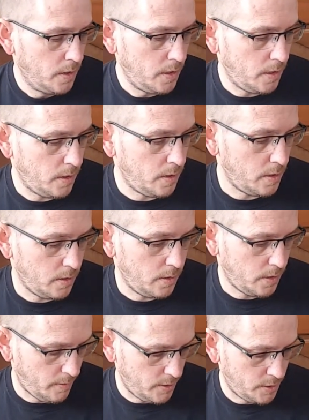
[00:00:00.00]
And
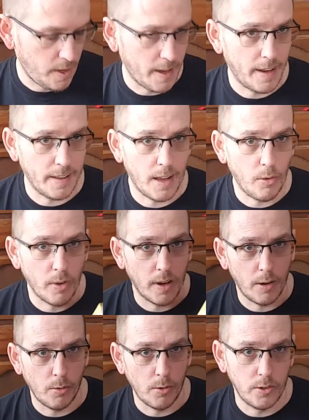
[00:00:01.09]
obviously I got that when
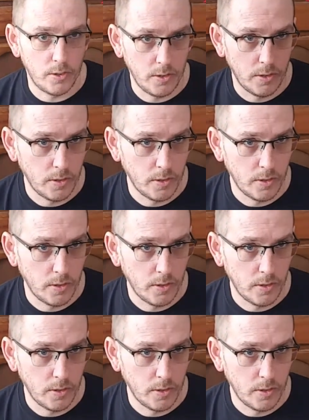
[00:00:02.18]
I was